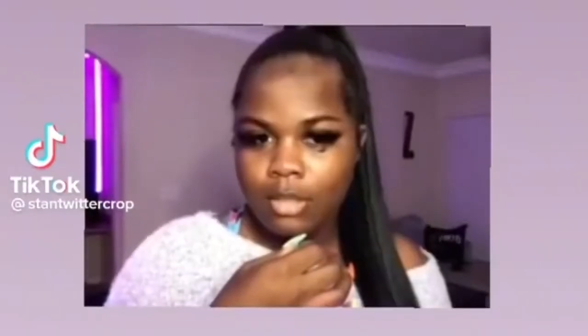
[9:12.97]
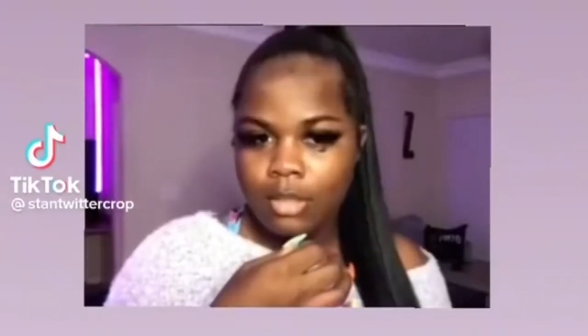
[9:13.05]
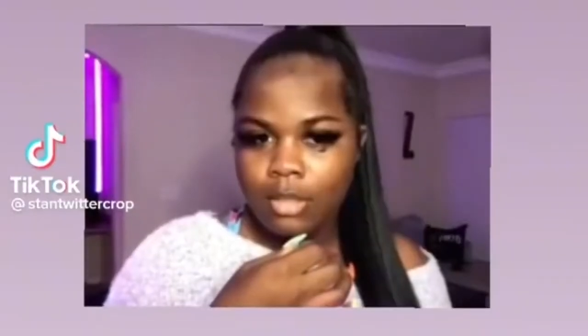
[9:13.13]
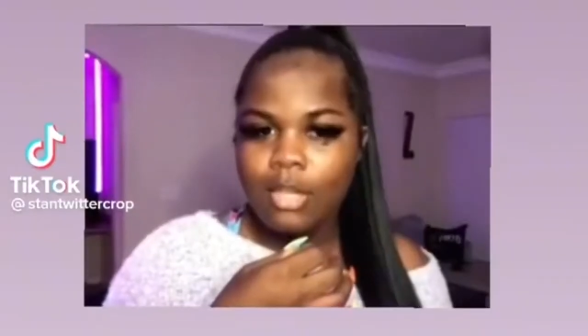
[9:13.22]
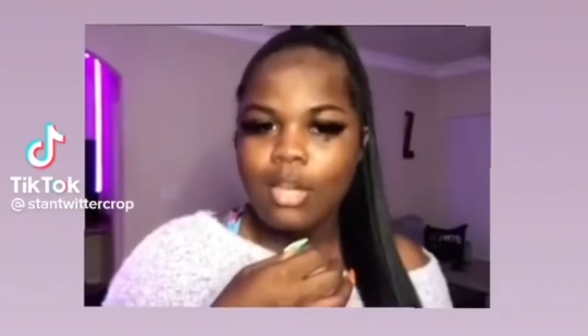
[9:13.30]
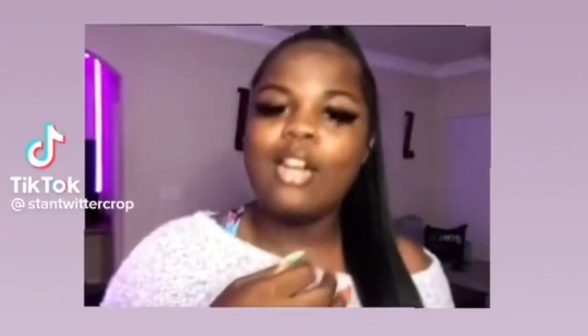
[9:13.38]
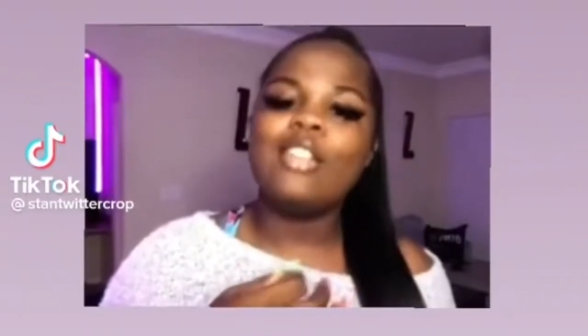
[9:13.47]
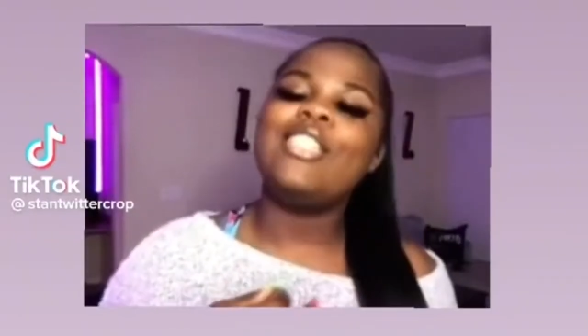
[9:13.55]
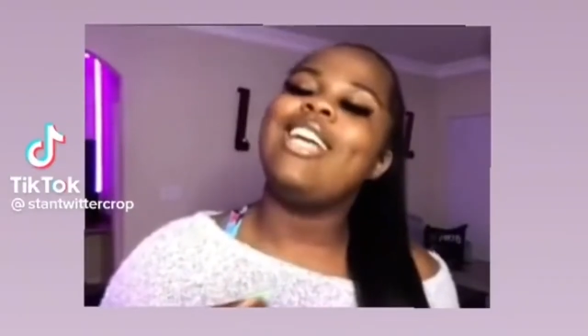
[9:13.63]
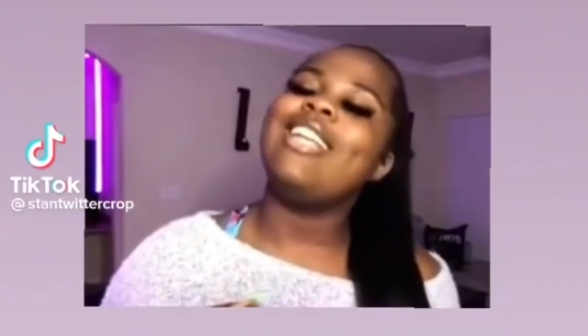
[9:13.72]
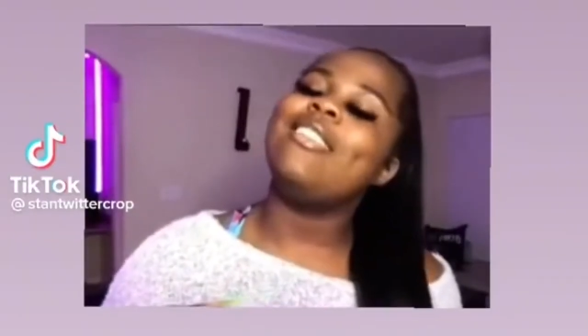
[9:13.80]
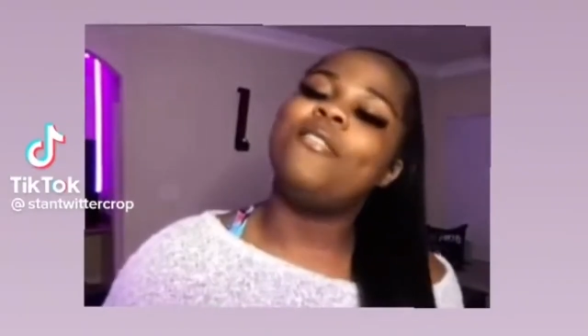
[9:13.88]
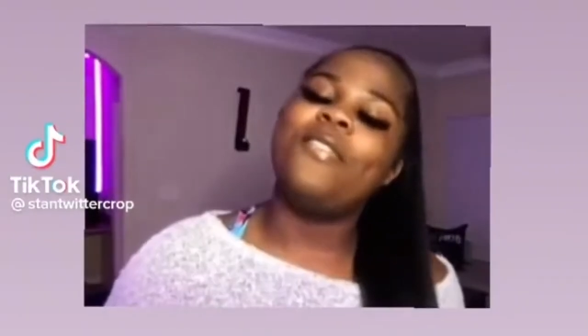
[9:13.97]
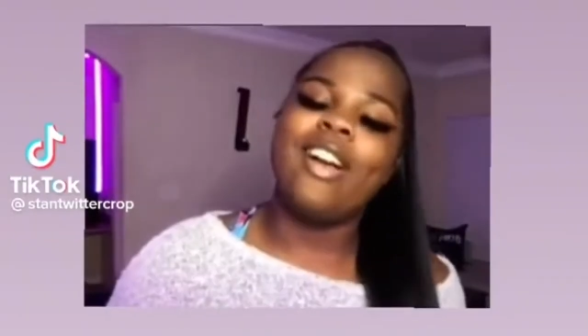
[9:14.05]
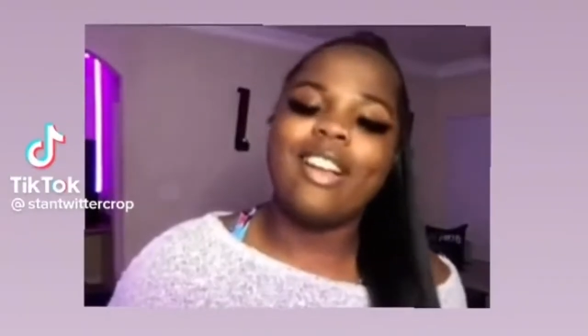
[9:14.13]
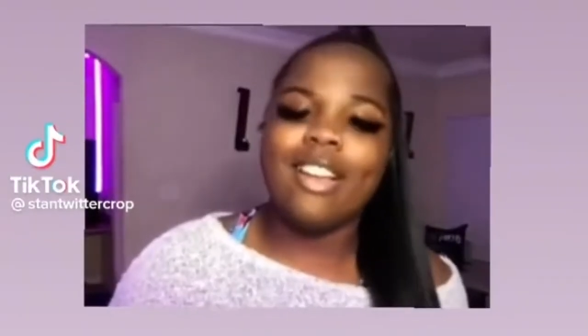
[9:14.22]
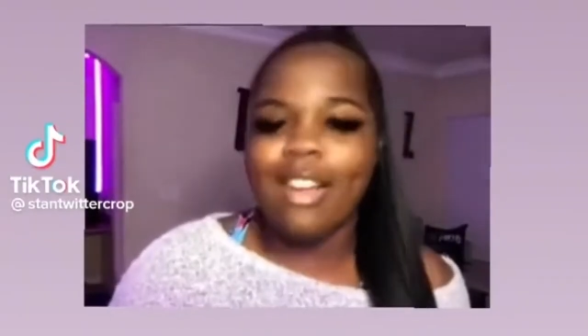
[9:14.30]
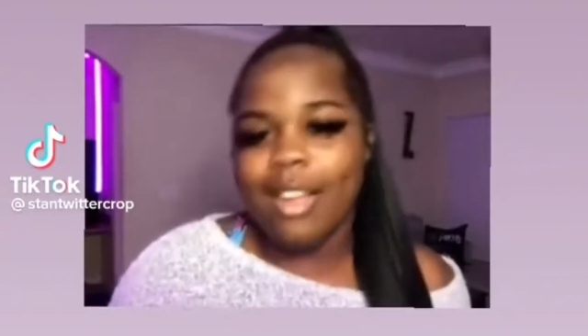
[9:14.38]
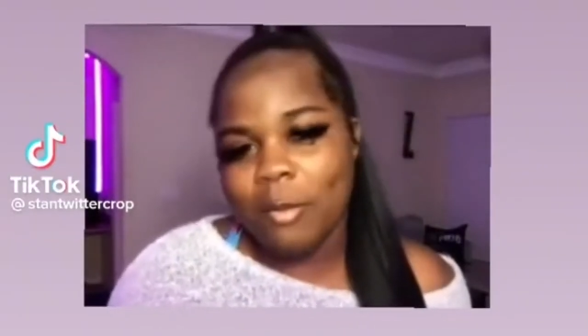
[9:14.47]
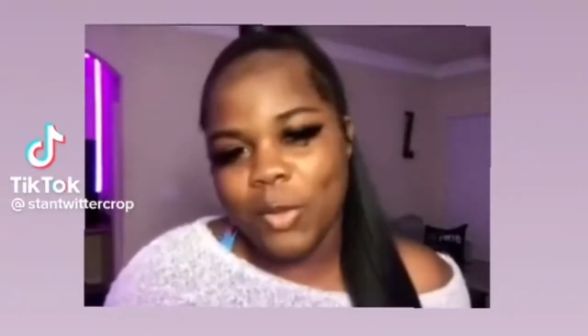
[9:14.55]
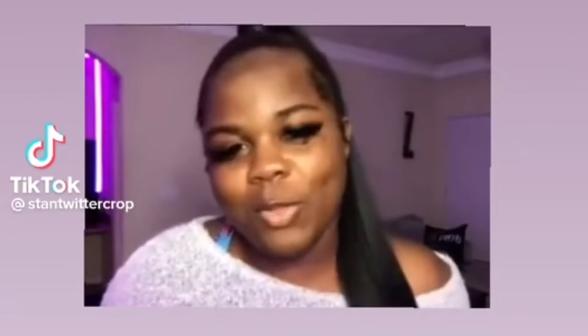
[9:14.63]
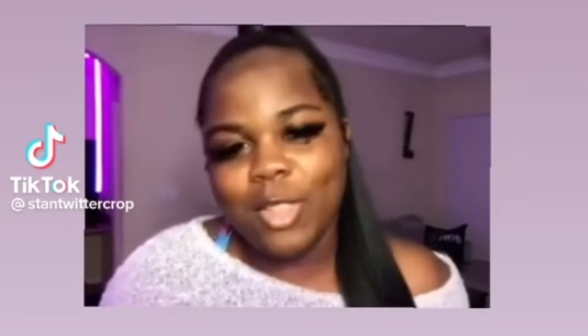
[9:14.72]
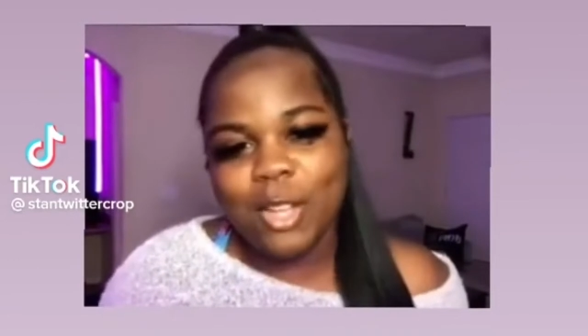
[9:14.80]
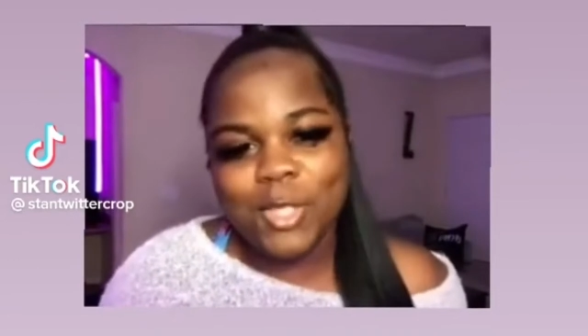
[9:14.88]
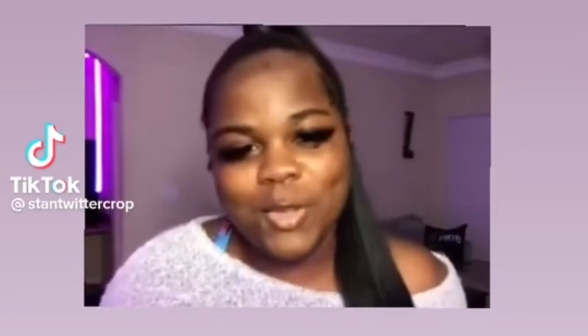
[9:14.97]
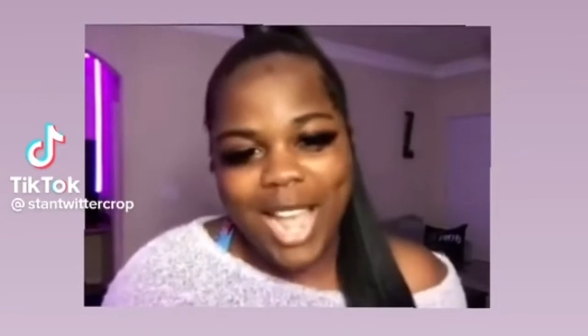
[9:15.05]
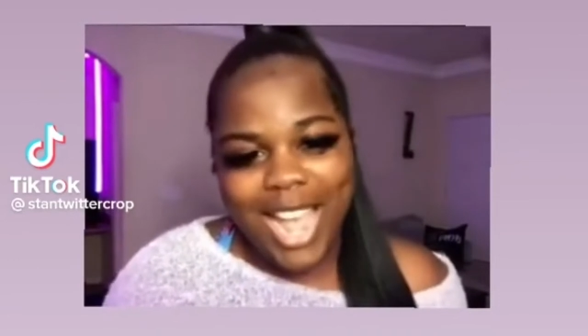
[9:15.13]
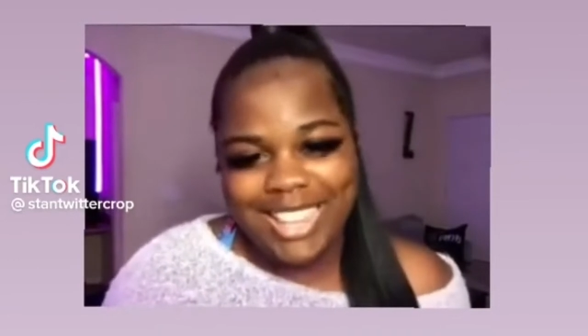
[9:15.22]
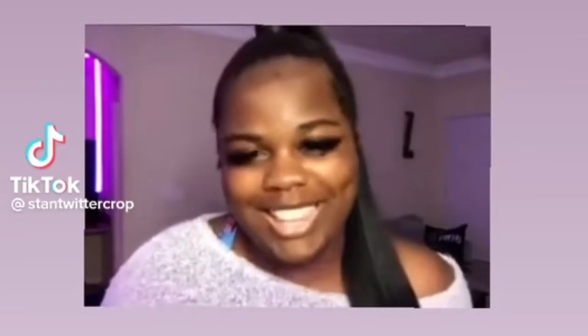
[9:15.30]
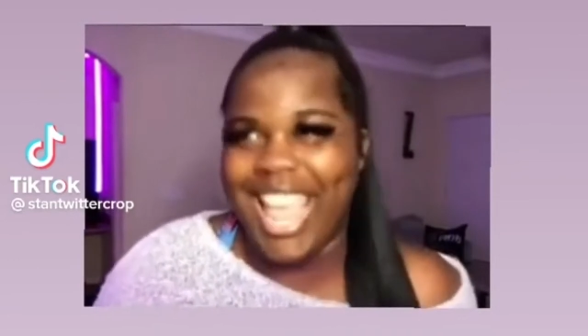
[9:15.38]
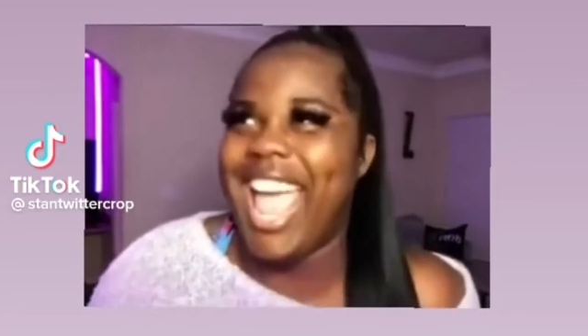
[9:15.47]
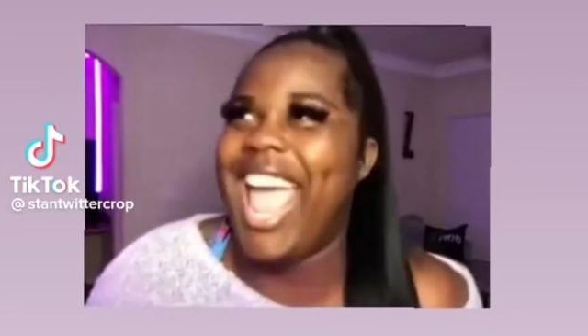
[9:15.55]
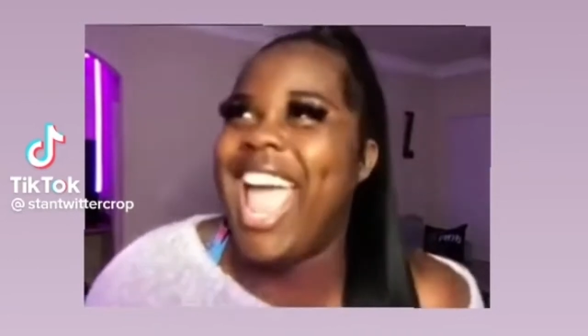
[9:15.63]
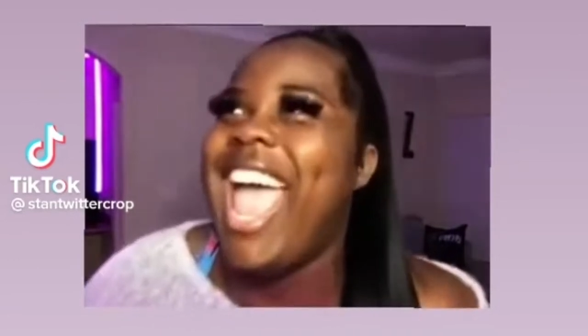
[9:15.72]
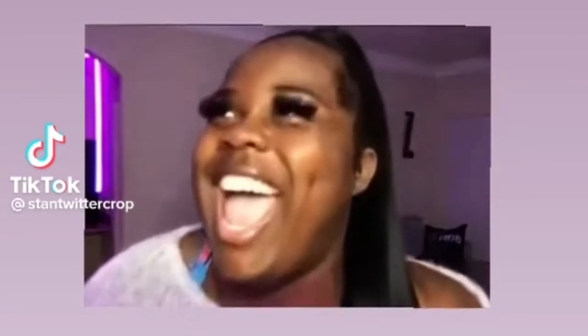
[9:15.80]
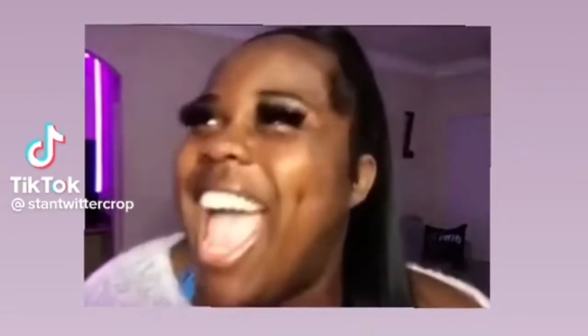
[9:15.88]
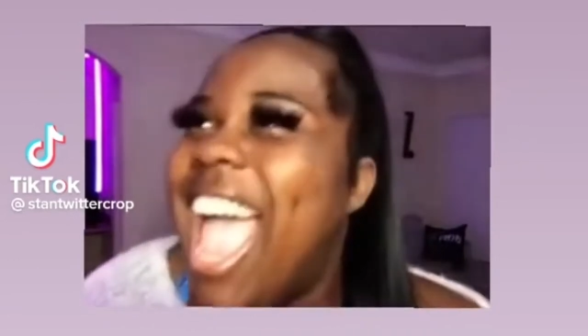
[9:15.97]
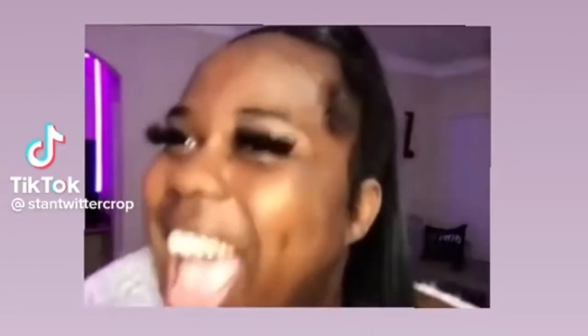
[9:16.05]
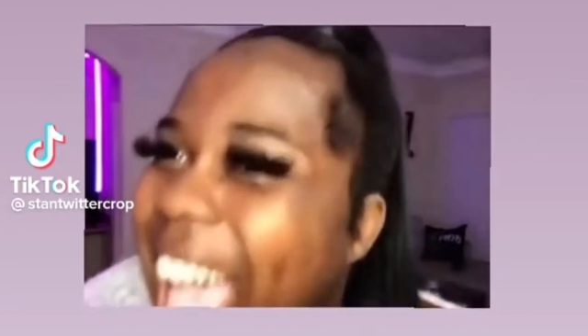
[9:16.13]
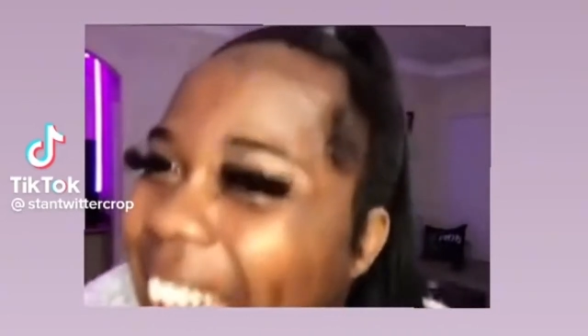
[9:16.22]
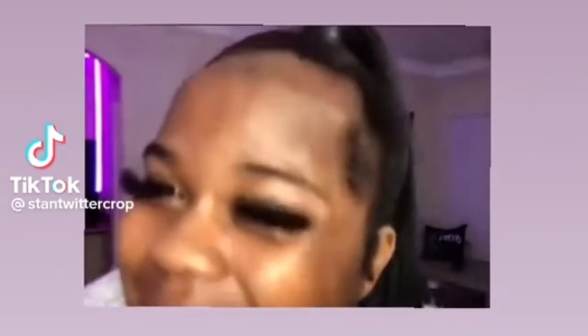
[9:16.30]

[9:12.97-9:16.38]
Girl, shut the fuck up. You thought you ate that.